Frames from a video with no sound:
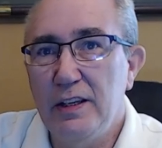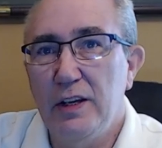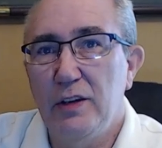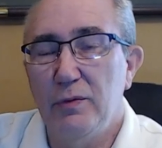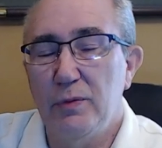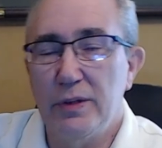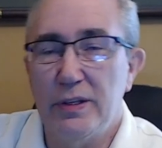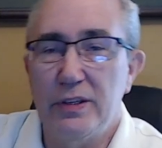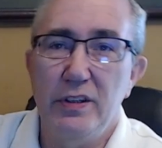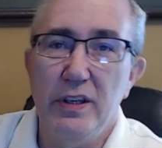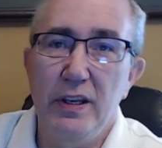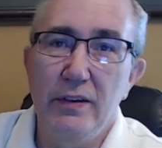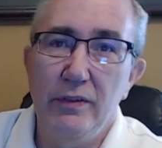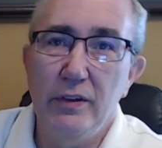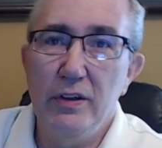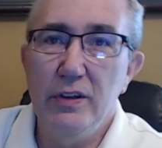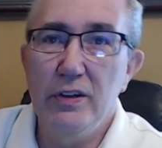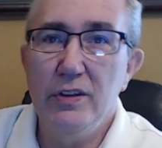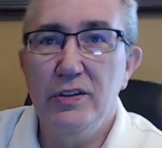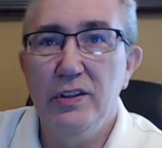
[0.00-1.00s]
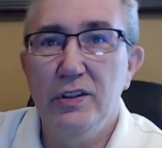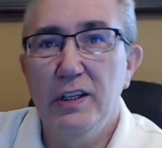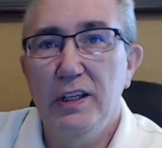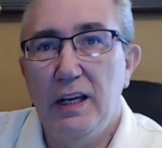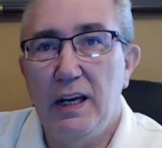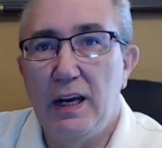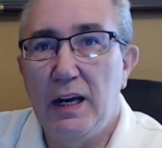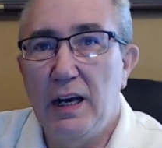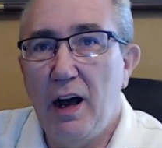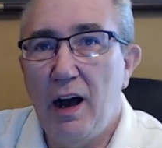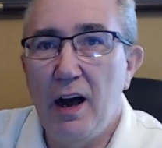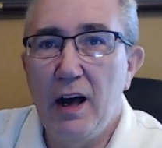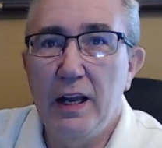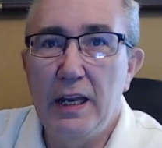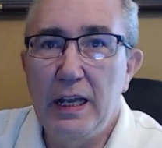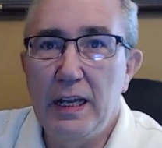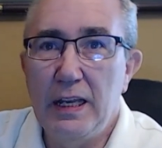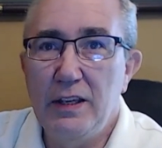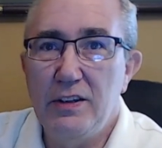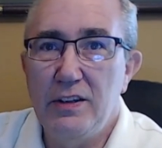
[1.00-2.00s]
receivers on
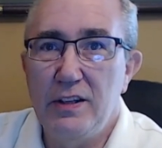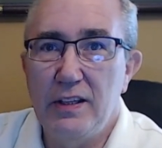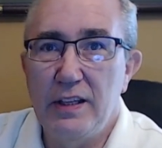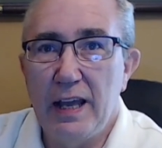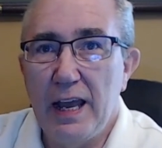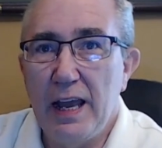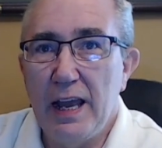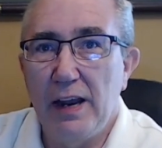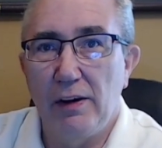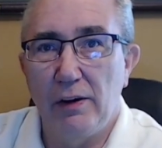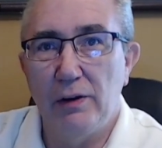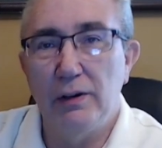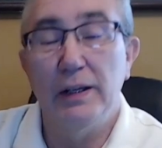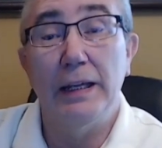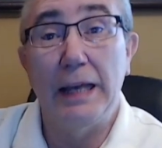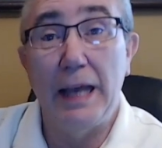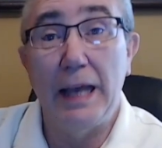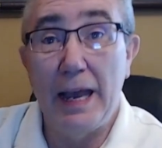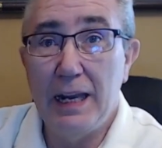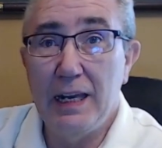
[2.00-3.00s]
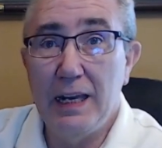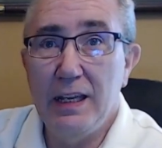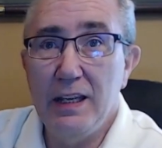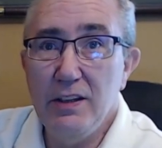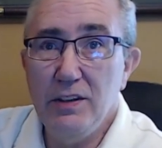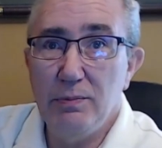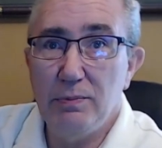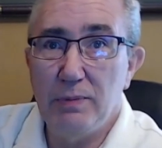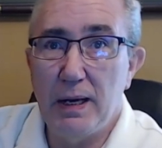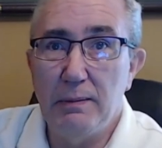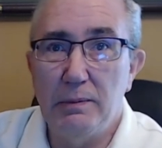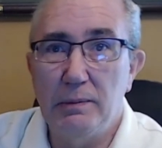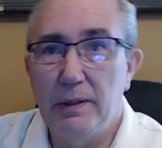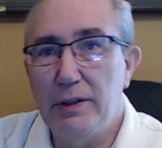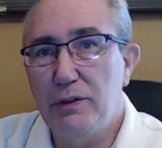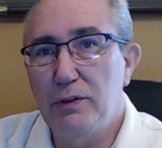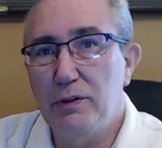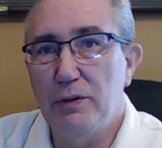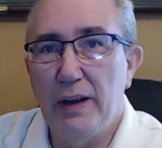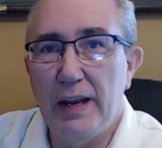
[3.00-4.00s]
into the early 80s, probably
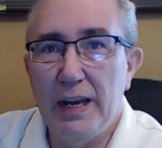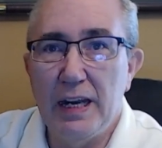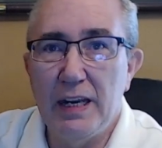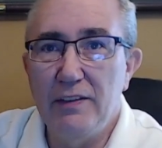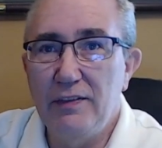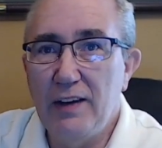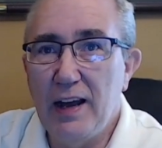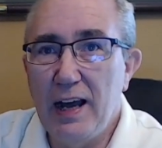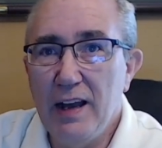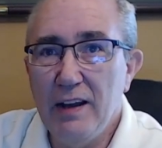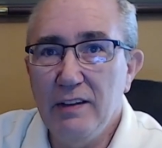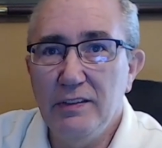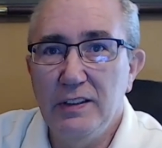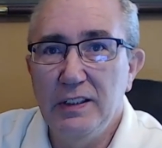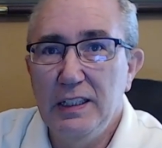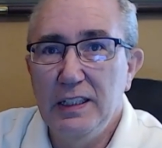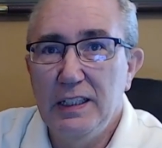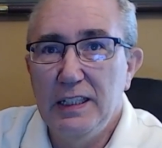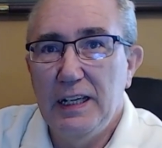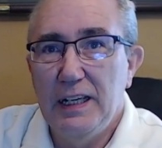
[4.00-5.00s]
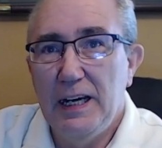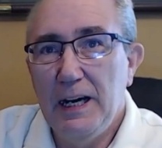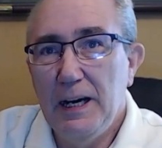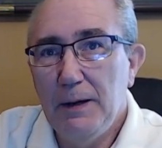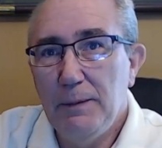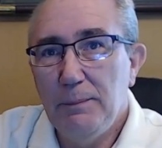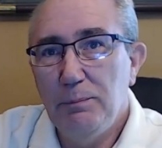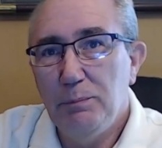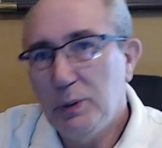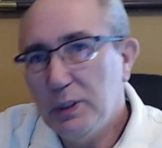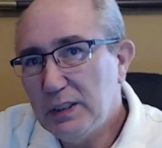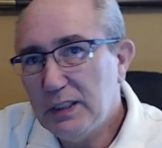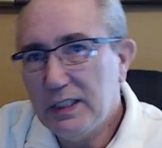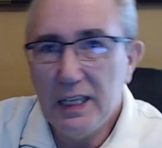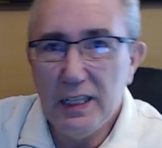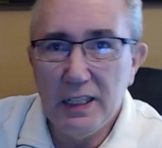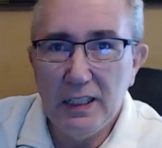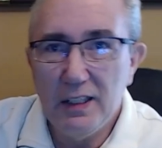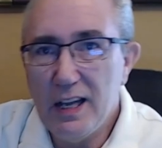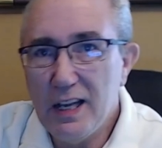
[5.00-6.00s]
through 85, but
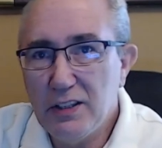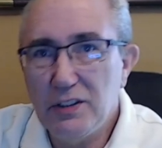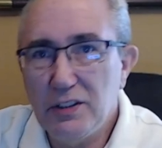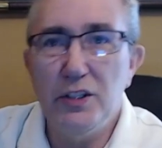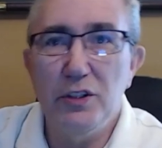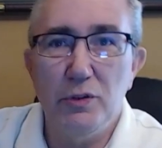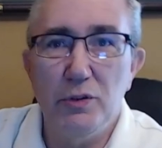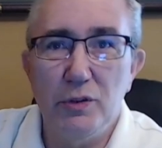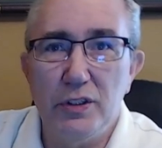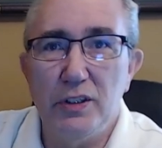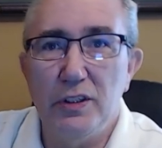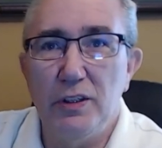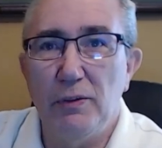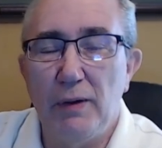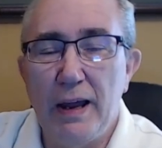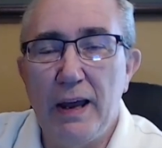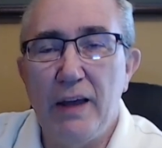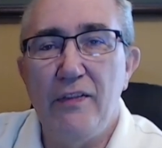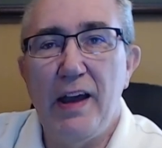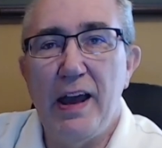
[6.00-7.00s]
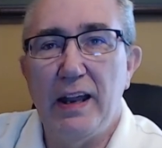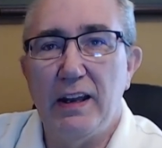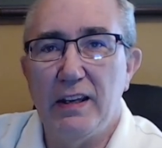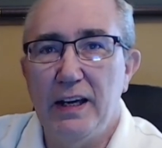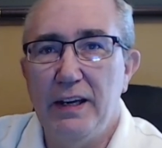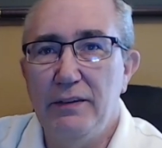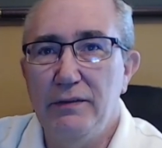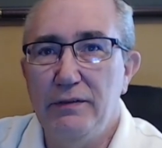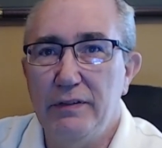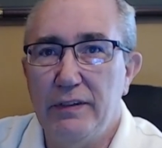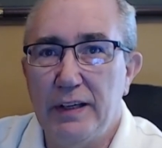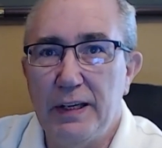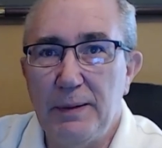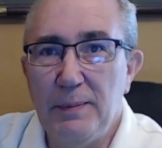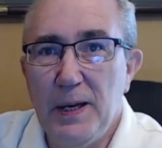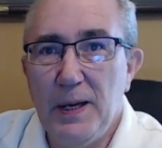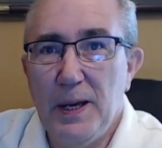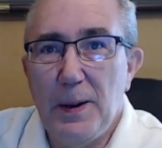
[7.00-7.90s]
kind of lost interest around that time frame.